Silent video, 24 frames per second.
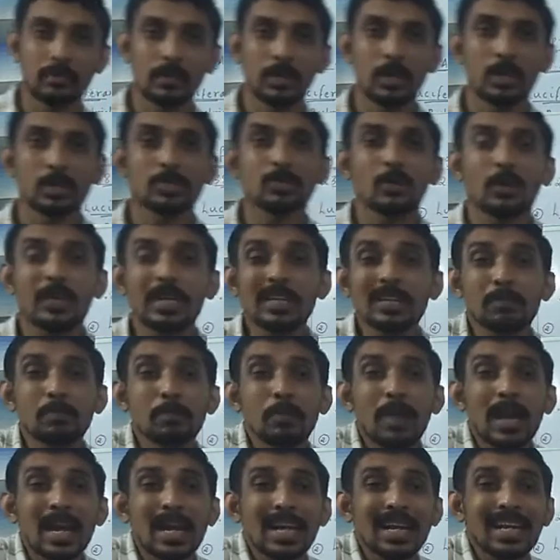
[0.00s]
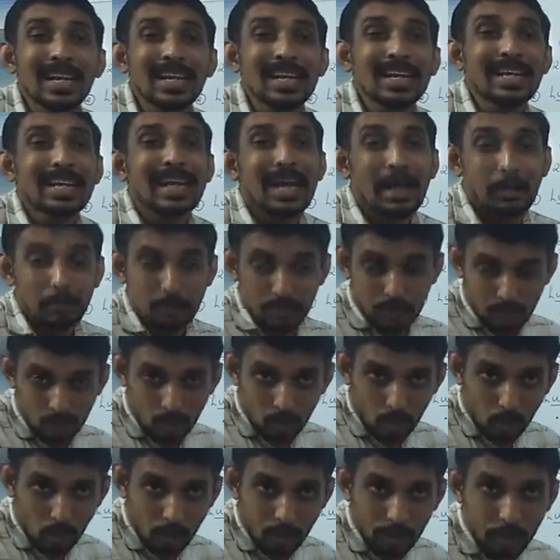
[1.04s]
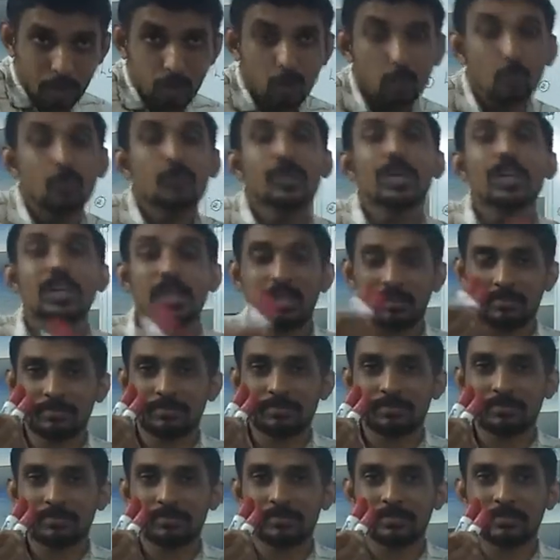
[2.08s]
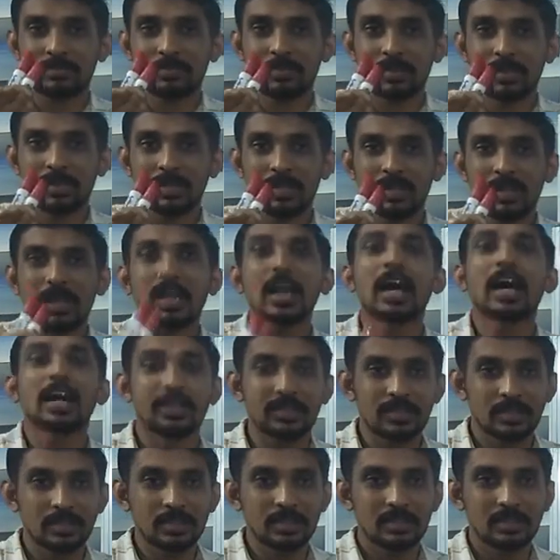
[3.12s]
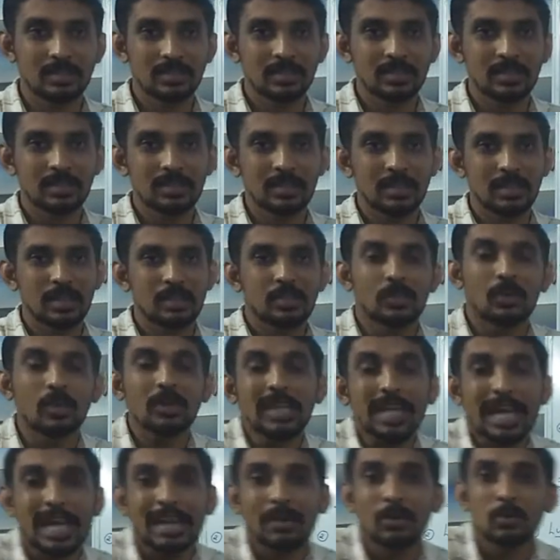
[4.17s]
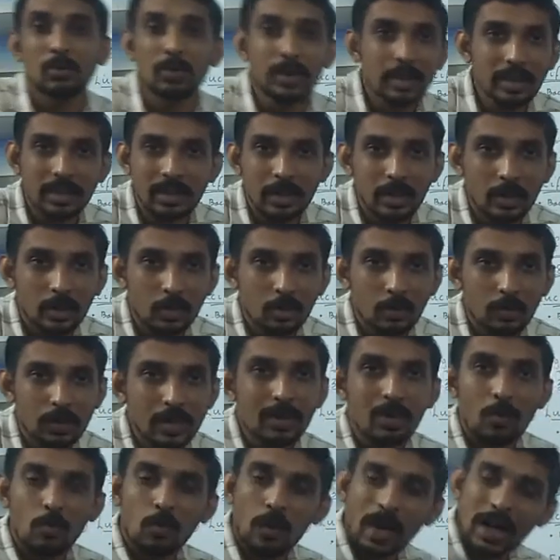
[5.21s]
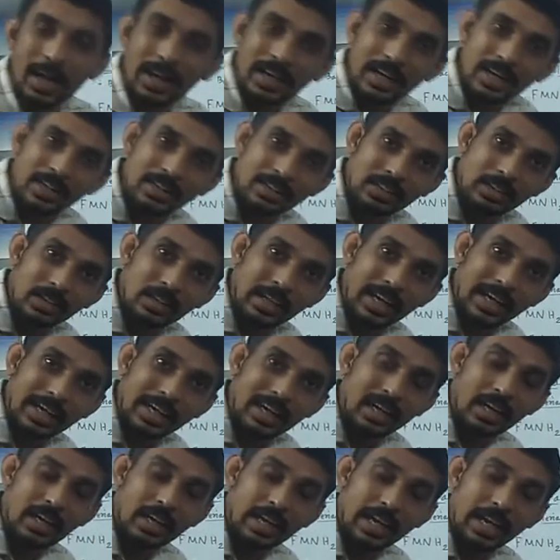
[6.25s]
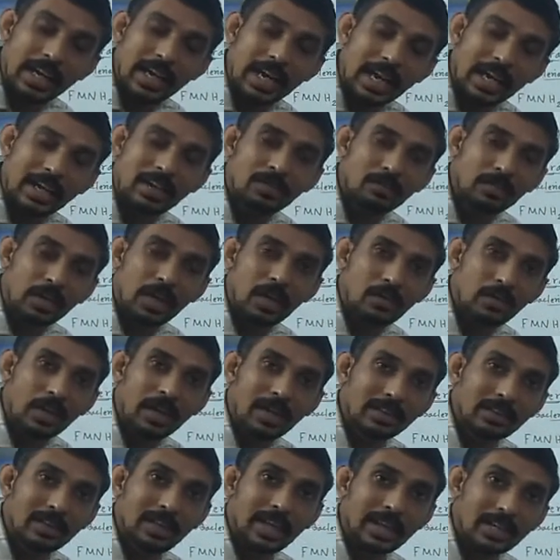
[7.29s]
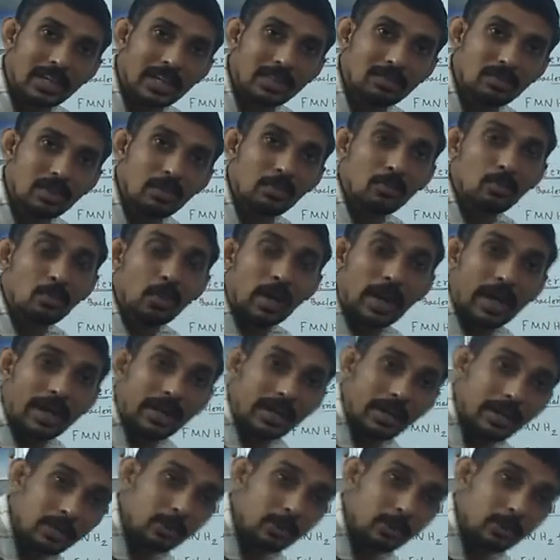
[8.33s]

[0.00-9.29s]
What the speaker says: So it mainly absorbs UV light, not accurately UV, violet, a light wavelength ranges from violet